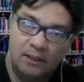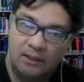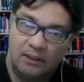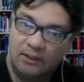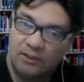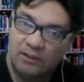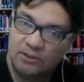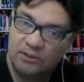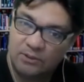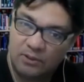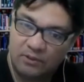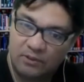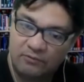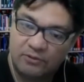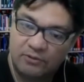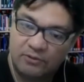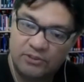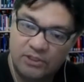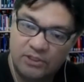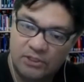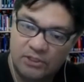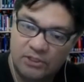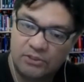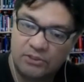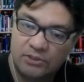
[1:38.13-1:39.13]
in this
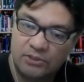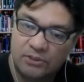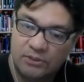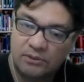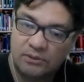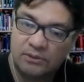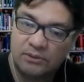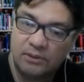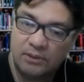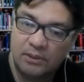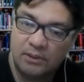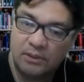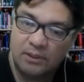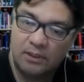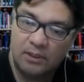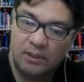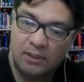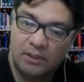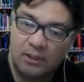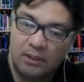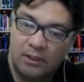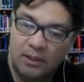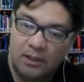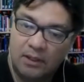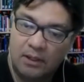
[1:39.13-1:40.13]
conversation
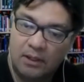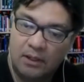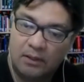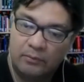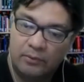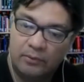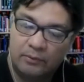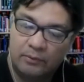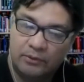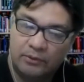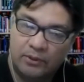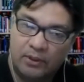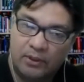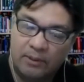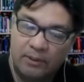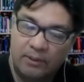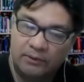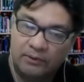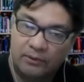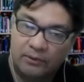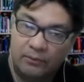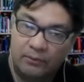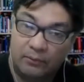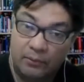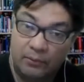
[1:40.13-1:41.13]
uh, we will talk
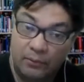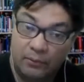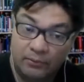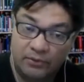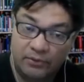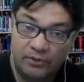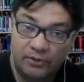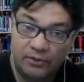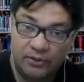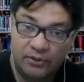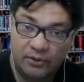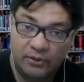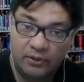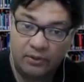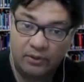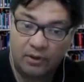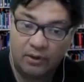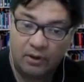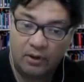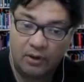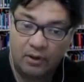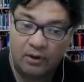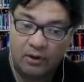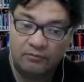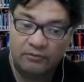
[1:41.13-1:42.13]
about the growth
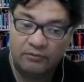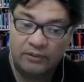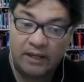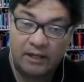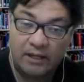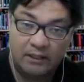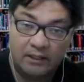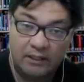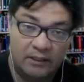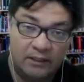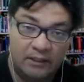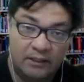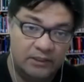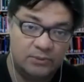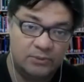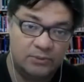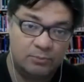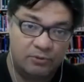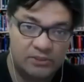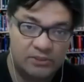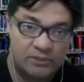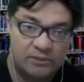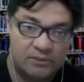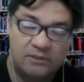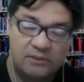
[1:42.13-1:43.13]
of the
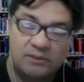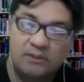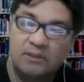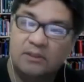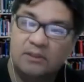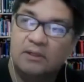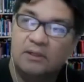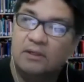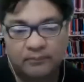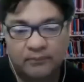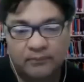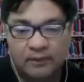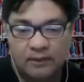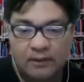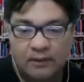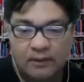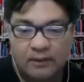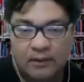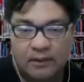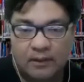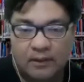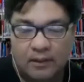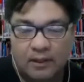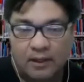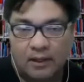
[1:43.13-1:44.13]
analytics profession.
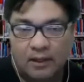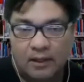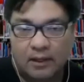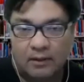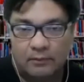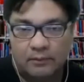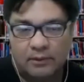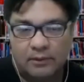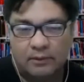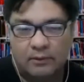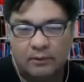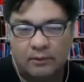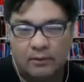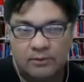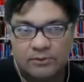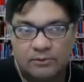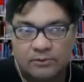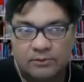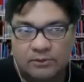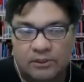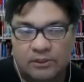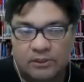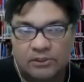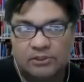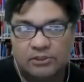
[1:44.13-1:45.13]
Uh,
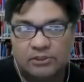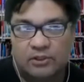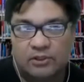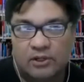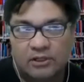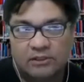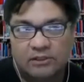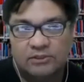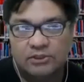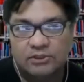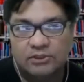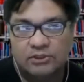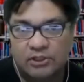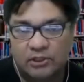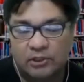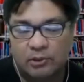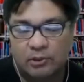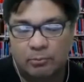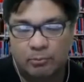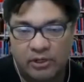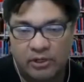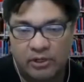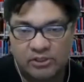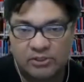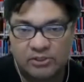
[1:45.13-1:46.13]
we'll also touch
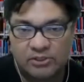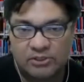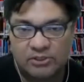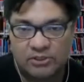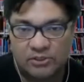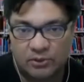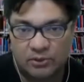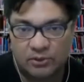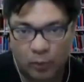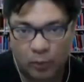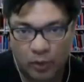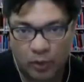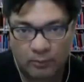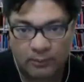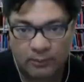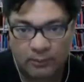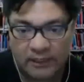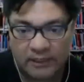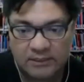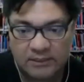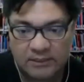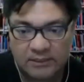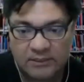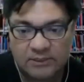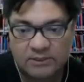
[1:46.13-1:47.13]
on gender pressures in
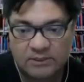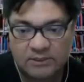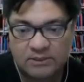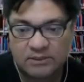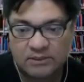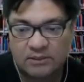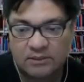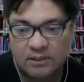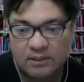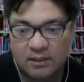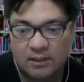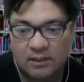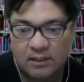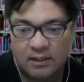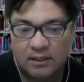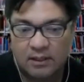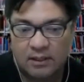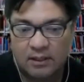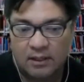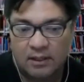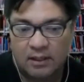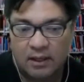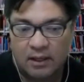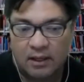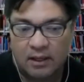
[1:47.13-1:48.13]
the workplace
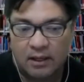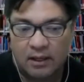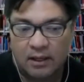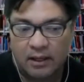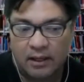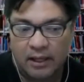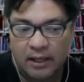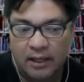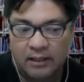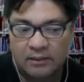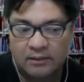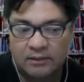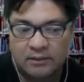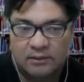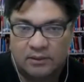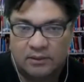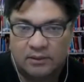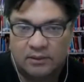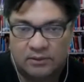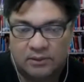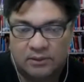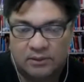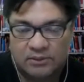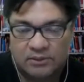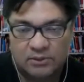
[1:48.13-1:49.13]
uh,
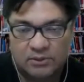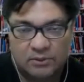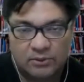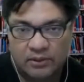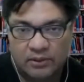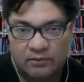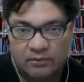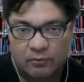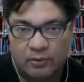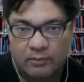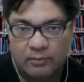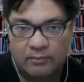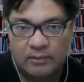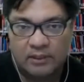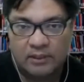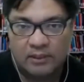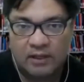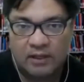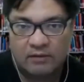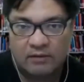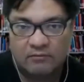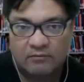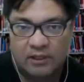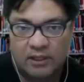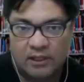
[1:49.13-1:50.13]
and you know the story
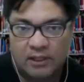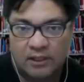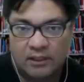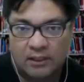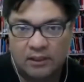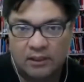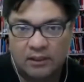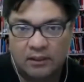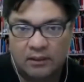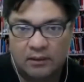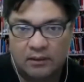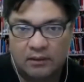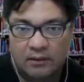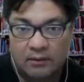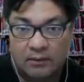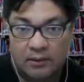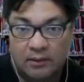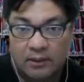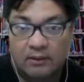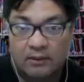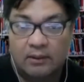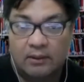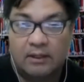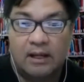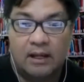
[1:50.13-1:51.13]
of women
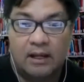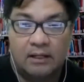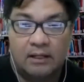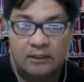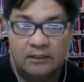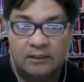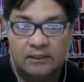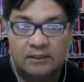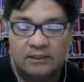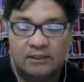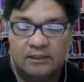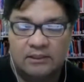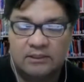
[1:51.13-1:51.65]
navigating a career in